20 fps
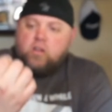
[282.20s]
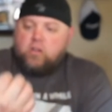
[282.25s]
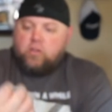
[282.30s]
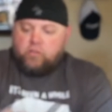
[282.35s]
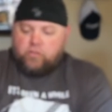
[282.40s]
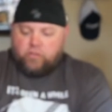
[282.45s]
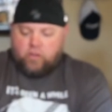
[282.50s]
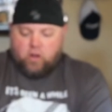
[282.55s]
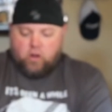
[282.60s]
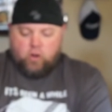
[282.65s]

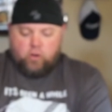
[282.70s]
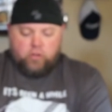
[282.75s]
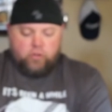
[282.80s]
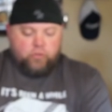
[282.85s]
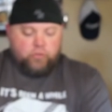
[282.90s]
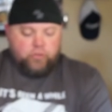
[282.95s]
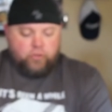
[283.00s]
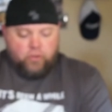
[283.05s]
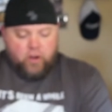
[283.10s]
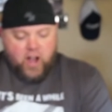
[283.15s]
So
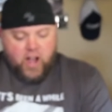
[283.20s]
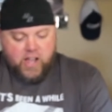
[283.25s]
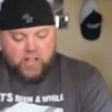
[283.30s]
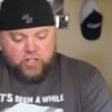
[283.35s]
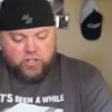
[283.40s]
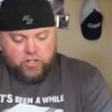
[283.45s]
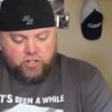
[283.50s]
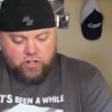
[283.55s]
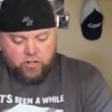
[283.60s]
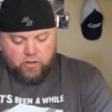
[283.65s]
you
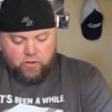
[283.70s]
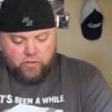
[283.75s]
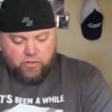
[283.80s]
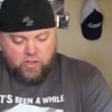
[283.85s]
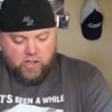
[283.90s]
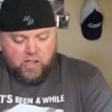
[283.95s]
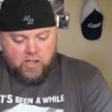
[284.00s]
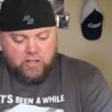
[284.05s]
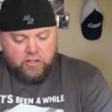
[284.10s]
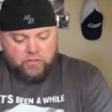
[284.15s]
scratch
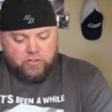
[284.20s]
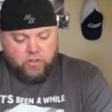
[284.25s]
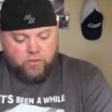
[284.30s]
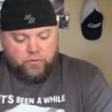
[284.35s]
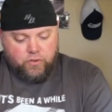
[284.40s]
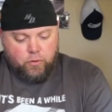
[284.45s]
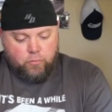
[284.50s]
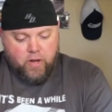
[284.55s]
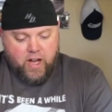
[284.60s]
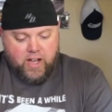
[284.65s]
these,
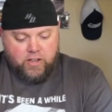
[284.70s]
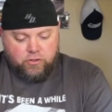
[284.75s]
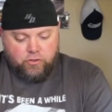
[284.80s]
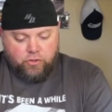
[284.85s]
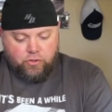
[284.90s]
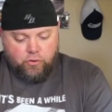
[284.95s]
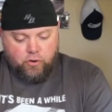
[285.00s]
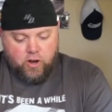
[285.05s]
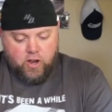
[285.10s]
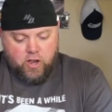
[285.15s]
if you match
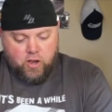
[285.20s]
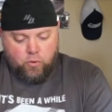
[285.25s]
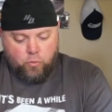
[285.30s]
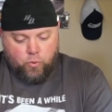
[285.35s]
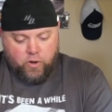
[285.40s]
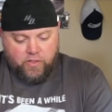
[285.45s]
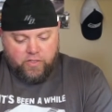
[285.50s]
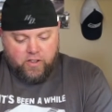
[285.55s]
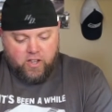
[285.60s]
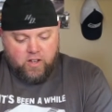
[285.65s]
three,
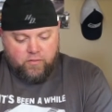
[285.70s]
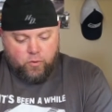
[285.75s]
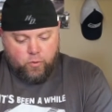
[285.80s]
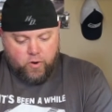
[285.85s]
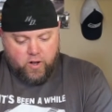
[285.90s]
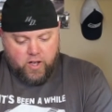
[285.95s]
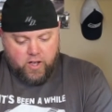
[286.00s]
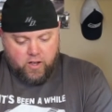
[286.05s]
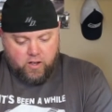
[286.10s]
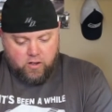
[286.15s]
win the
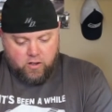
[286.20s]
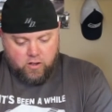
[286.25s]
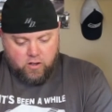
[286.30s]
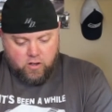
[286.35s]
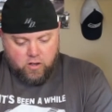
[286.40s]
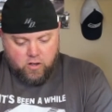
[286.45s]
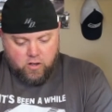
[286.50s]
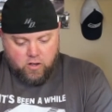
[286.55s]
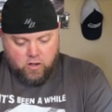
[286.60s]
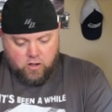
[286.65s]
giveaway.
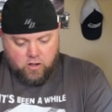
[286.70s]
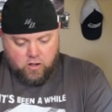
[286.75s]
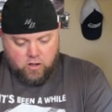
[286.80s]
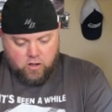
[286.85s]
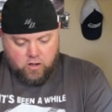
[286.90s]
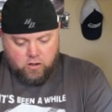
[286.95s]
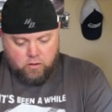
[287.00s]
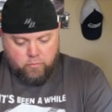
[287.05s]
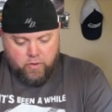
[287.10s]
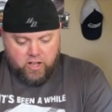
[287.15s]

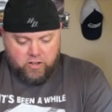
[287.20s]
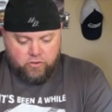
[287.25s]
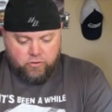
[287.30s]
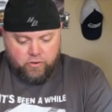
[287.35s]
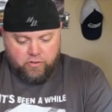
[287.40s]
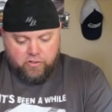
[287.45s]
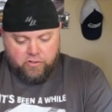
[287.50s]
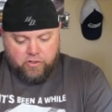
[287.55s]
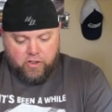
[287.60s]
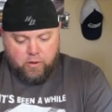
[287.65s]
Uh, match
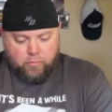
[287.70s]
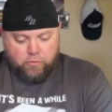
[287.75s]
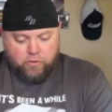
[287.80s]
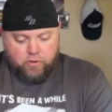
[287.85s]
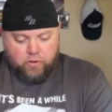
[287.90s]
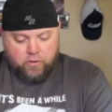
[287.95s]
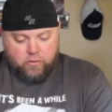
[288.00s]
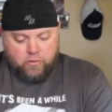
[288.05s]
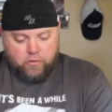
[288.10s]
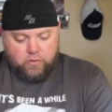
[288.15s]
three of the same
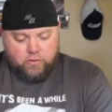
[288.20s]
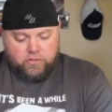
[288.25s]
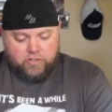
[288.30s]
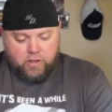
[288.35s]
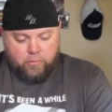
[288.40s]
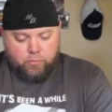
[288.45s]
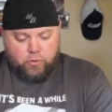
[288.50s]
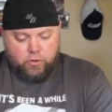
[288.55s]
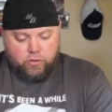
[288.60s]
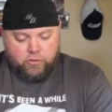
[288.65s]
so
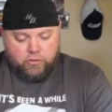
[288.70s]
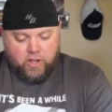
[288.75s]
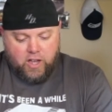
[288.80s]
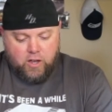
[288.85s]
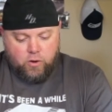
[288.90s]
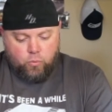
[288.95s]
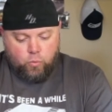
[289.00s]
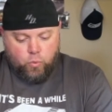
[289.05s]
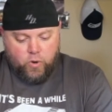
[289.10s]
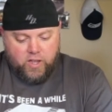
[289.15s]
symbols
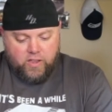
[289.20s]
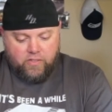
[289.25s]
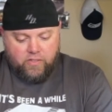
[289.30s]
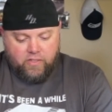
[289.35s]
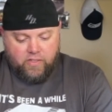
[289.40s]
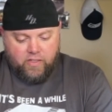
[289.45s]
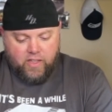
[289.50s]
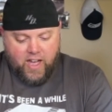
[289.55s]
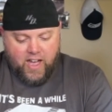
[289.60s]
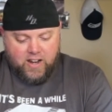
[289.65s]
and
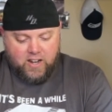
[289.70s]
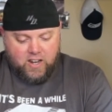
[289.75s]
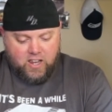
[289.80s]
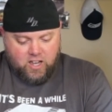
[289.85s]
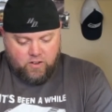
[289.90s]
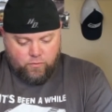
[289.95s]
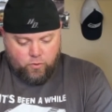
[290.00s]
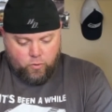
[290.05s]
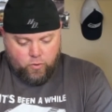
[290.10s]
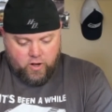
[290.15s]
win that
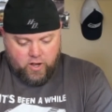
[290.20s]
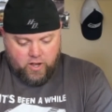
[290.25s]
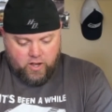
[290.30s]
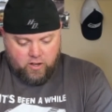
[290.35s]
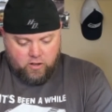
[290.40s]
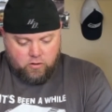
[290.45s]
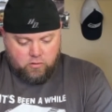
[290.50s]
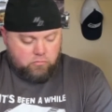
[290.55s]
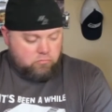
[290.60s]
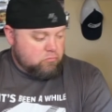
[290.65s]
giveaway.